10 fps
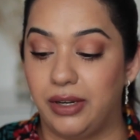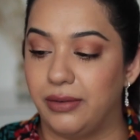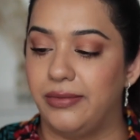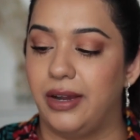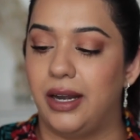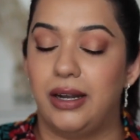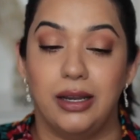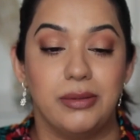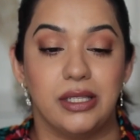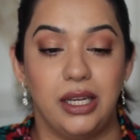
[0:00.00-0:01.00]
Velvet
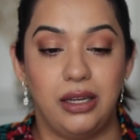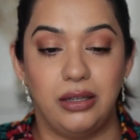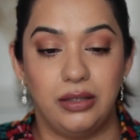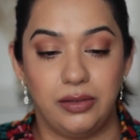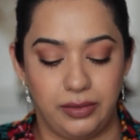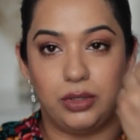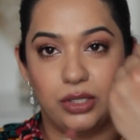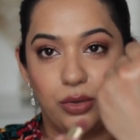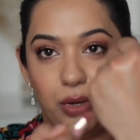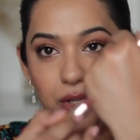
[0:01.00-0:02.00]
Affair lipstick,
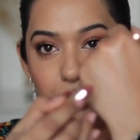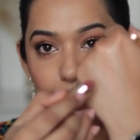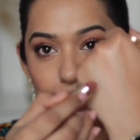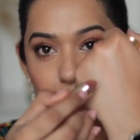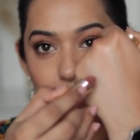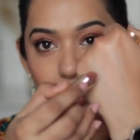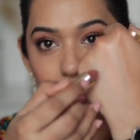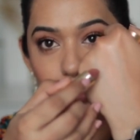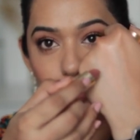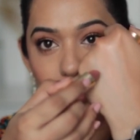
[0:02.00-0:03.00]
just going to do
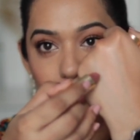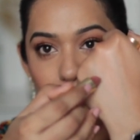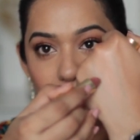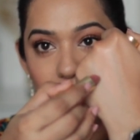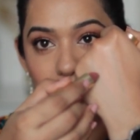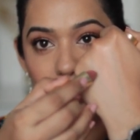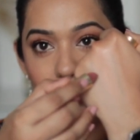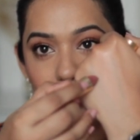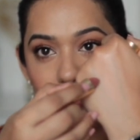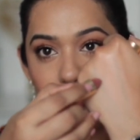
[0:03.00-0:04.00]
a swipe right
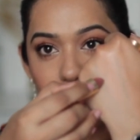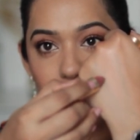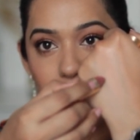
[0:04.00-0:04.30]
here.